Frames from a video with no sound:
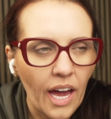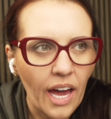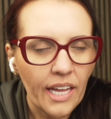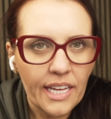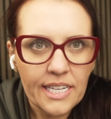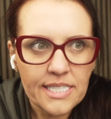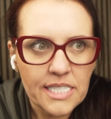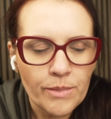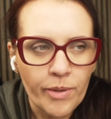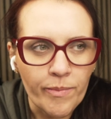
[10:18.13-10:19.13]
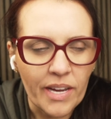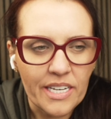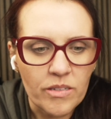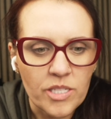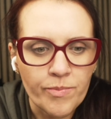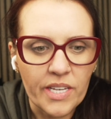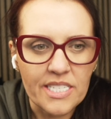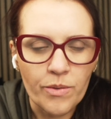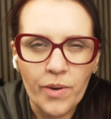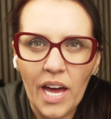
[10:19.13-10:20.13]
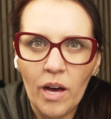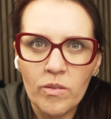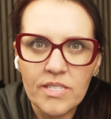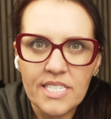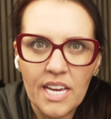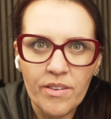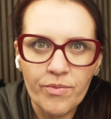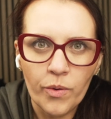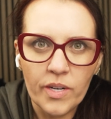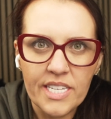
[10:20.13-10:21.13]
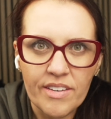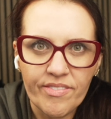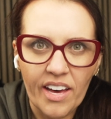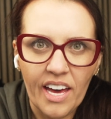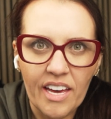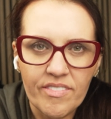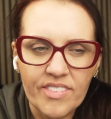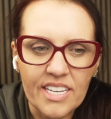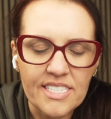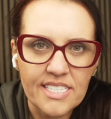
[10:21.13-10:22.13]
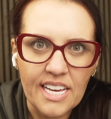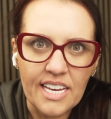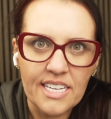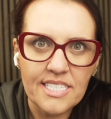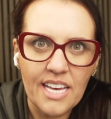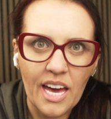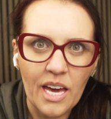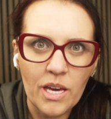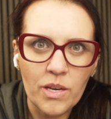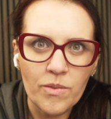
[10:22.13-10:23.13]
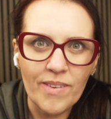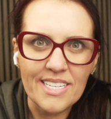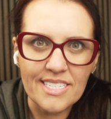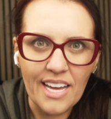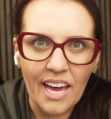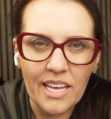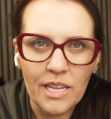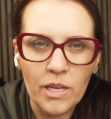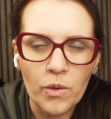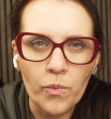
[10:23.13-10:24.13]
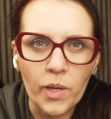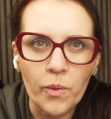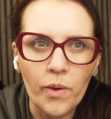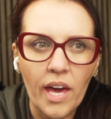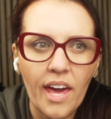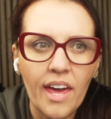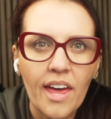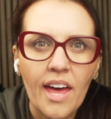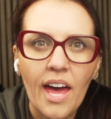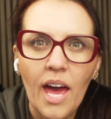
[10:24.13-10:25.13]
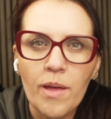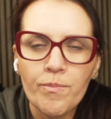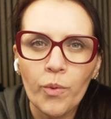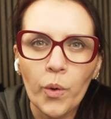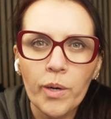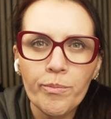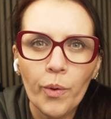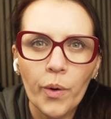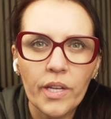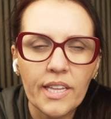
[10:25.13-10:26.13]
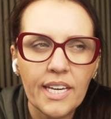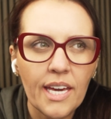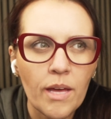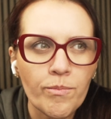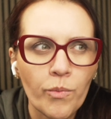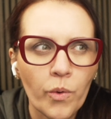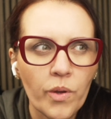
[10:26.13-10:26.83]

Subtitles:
I like to split my dose because around day 4, day 5, day 6, my satiety went away. And more importantly, and